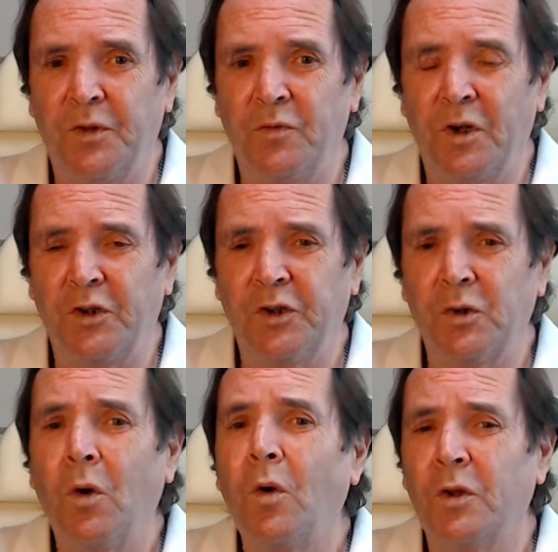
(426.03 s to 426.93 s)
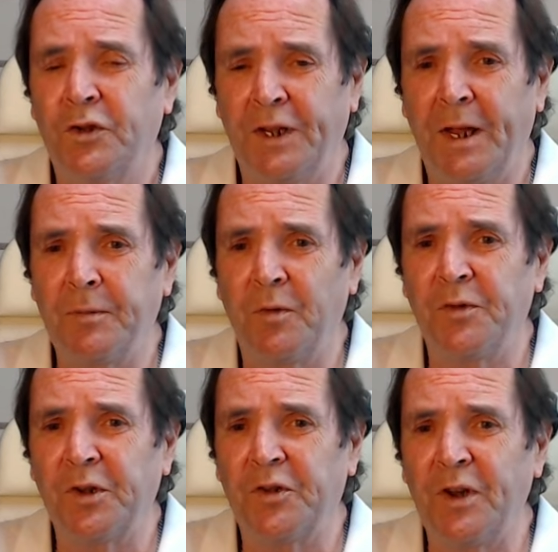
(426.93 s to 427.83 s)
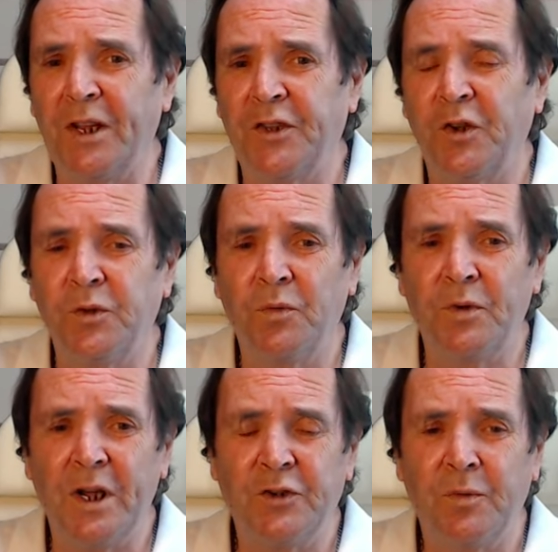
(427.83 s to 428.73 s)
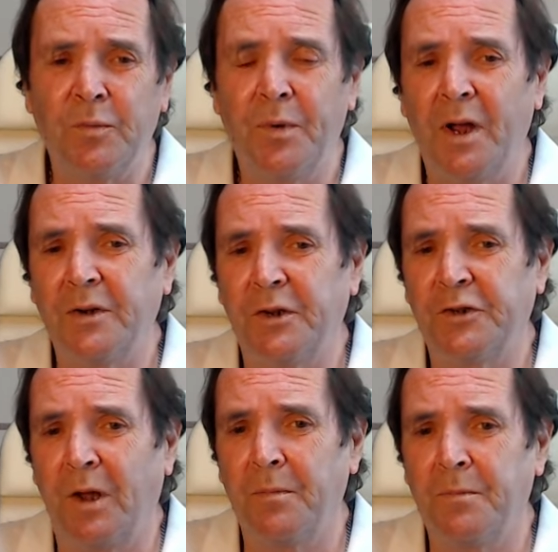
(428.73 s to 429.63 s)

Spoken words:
the Russian concept of the Greater Eurasian Partnership.